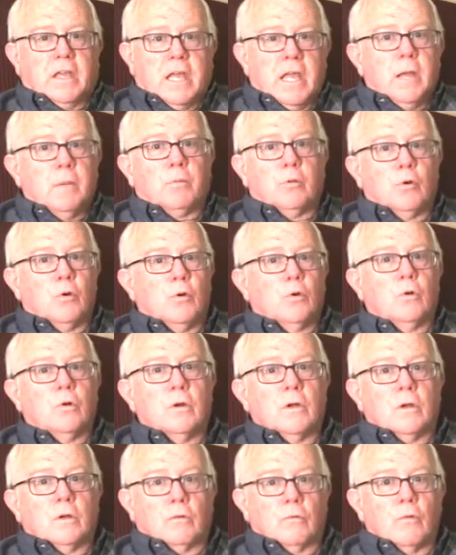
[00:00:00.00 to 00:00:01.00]

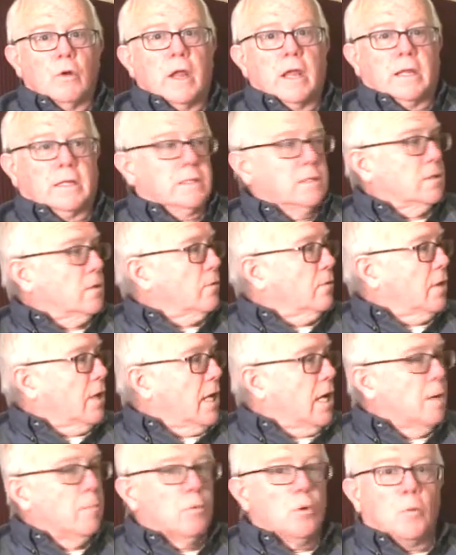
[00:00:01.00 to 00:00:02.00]
Hebrew race, or the
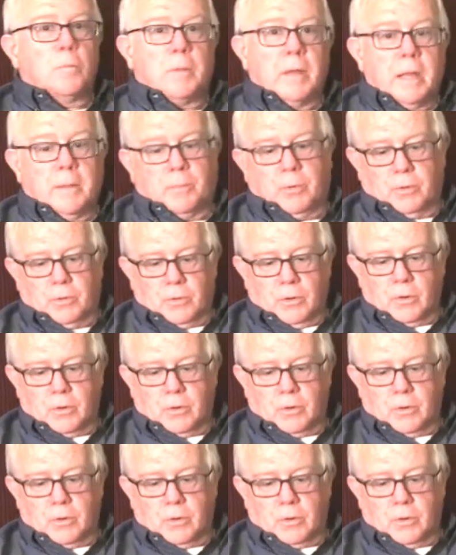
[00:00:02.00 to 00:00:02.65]
Hebrew people,